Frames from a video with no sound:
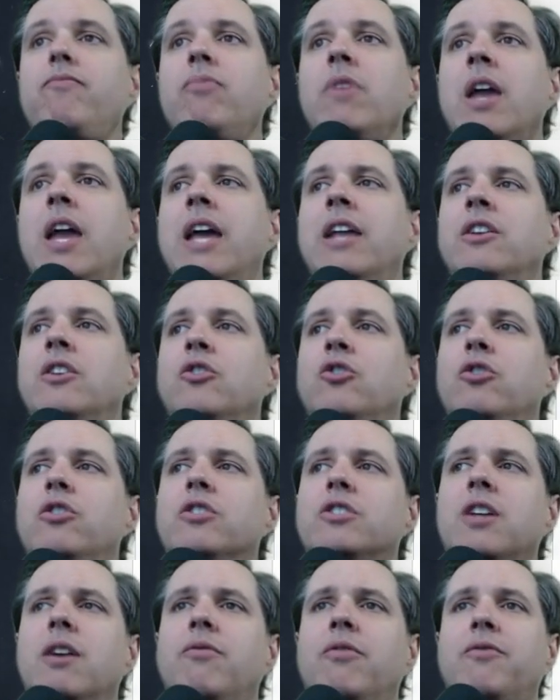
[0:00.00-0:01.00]
And do
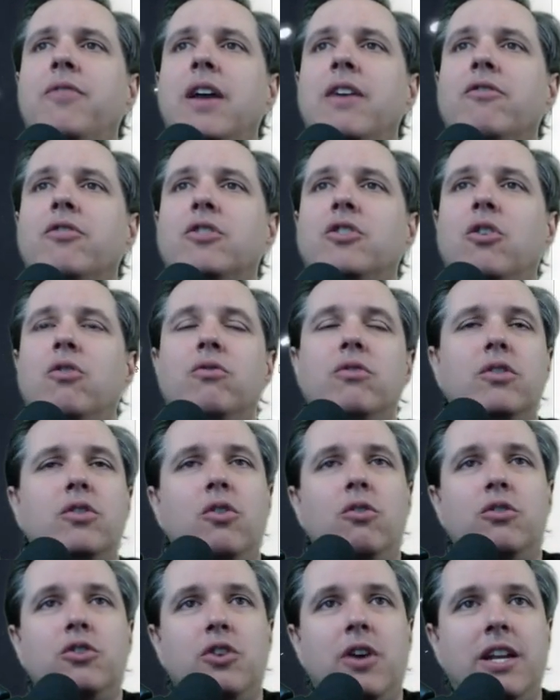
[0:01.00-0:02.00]
yourself a favor,
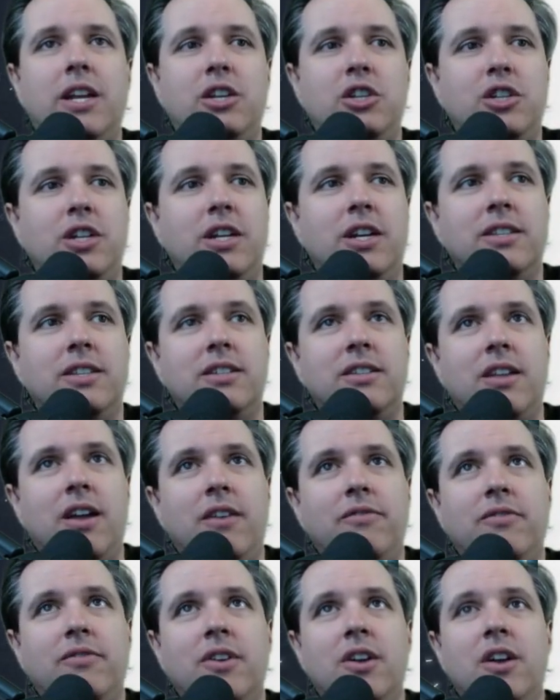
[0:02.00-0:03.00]
don't try to cheat on
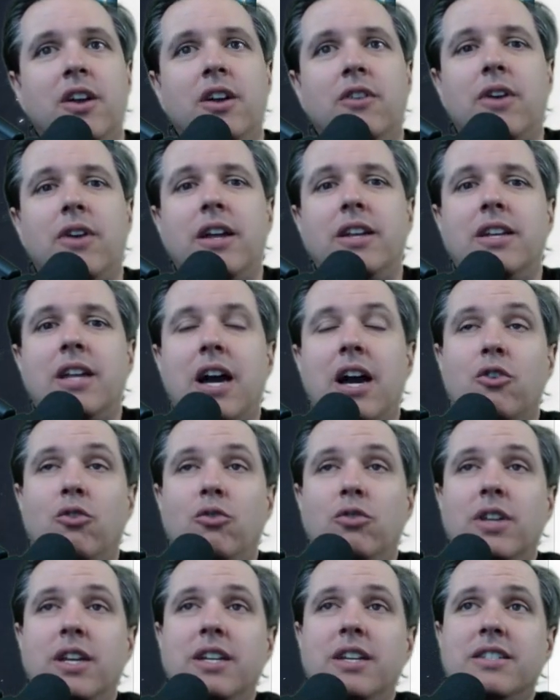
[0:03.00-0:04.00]
stuff, right? Not
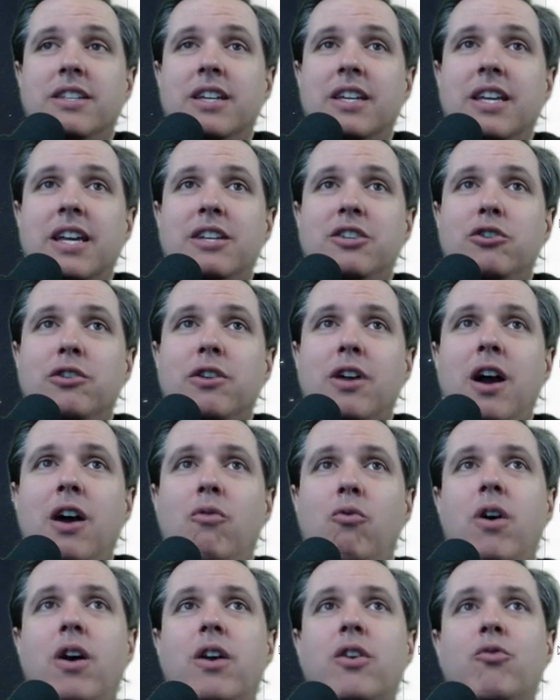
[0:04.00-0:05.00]
only does it get you in
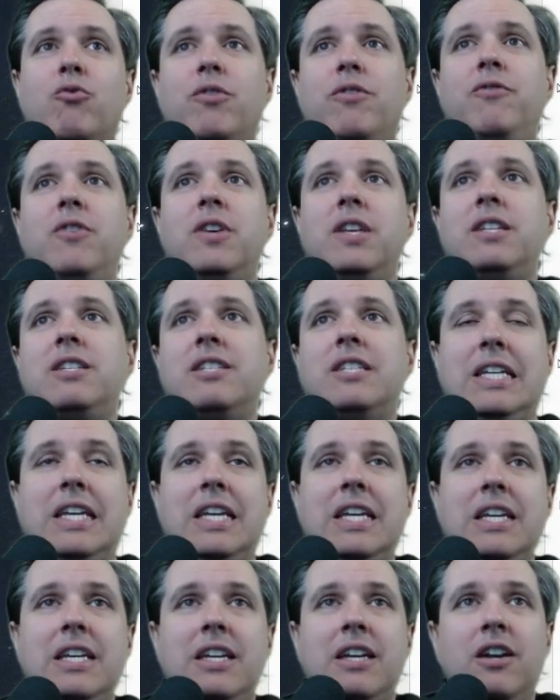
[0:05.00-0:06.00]
hot water with
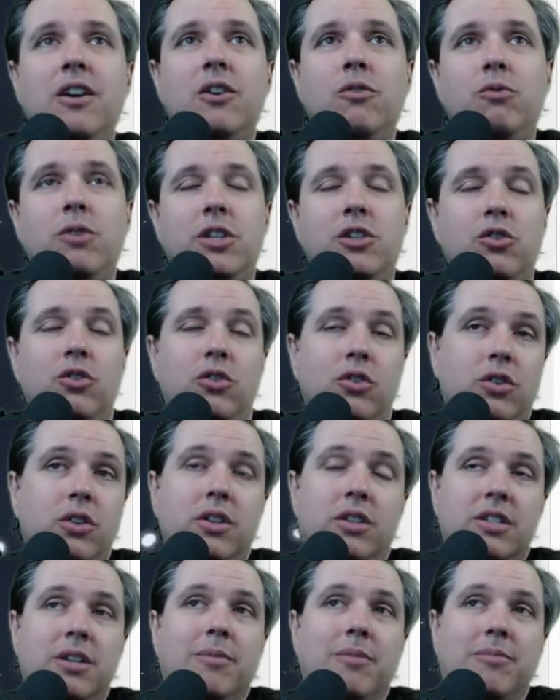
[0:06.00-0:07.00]
VC, which
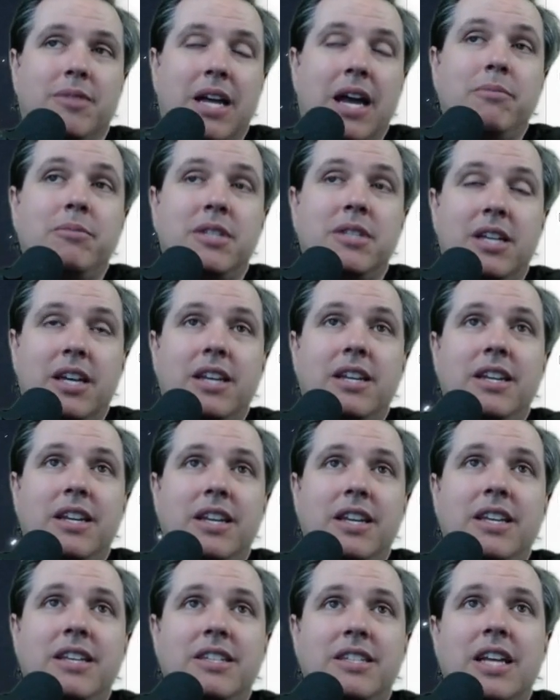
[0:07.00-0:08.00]
sometimes can
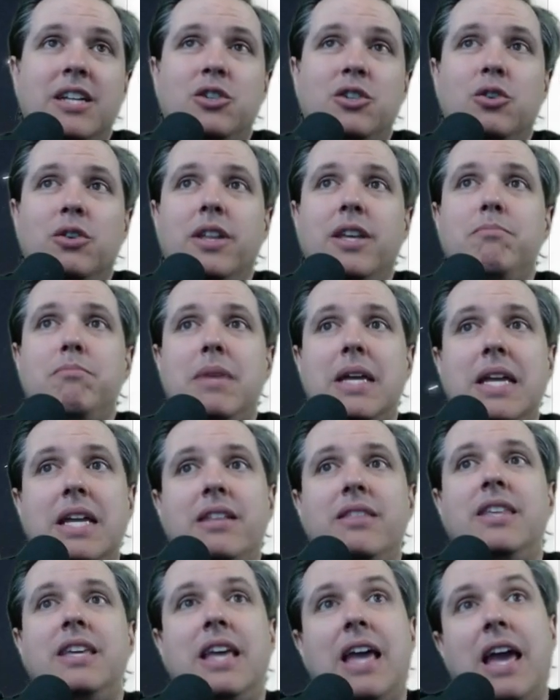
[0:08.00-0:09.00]
essentially
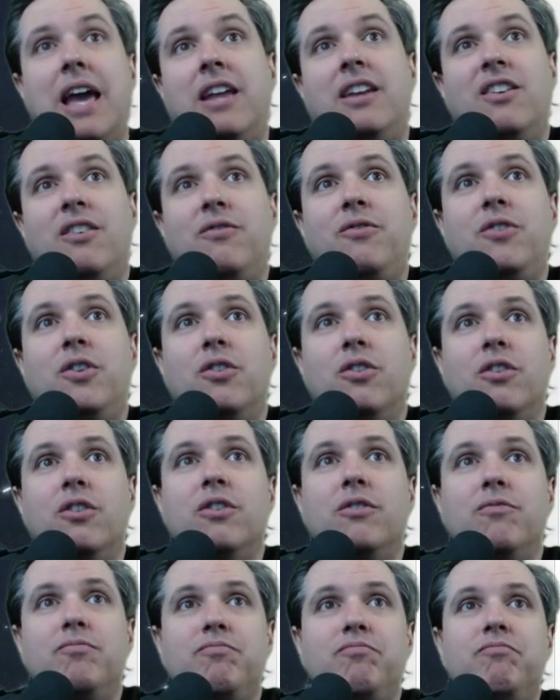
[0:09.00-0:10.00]
mean the end of
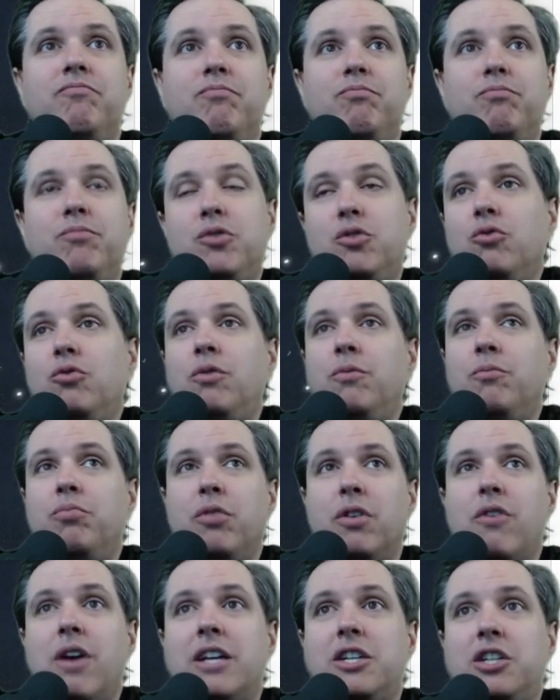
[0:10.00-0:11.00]
your student
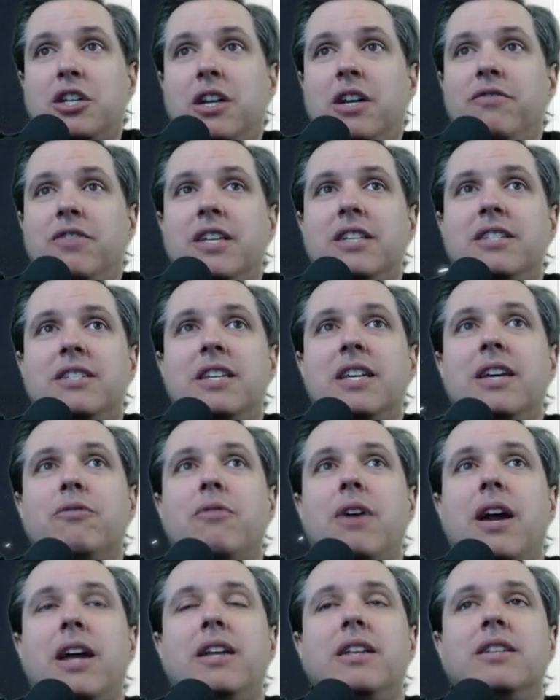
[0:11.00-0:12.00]
progression at VC,
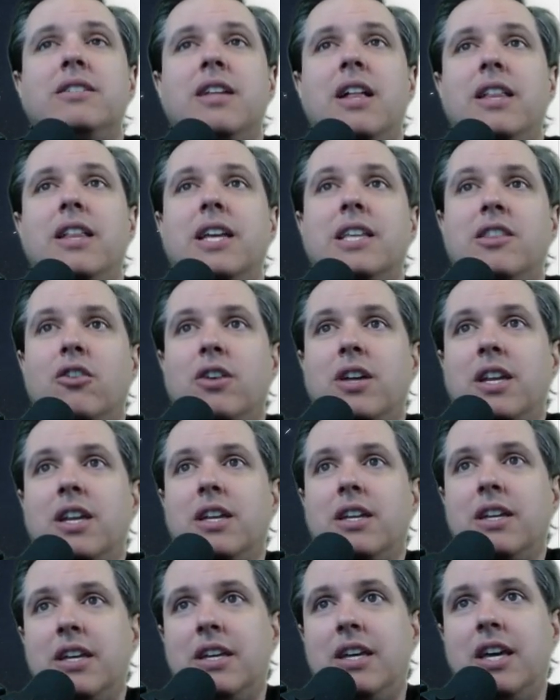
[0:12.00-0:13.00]
right? It's not like they're going to
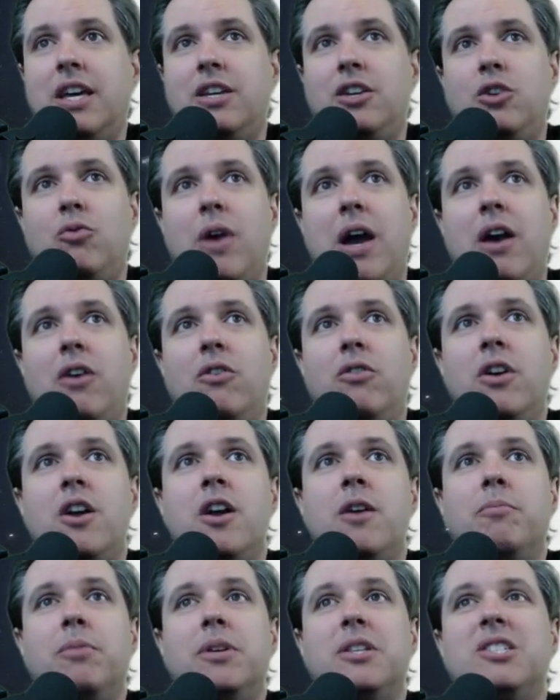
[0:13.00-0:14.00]
kick you out,
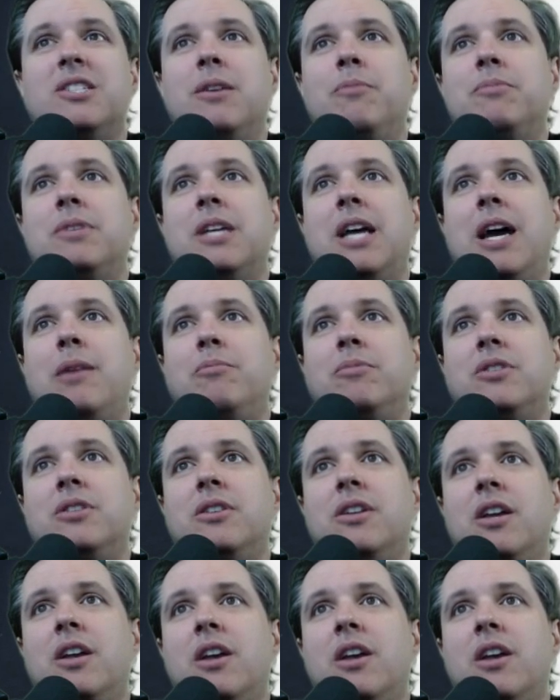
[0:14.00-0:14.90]
but sometimes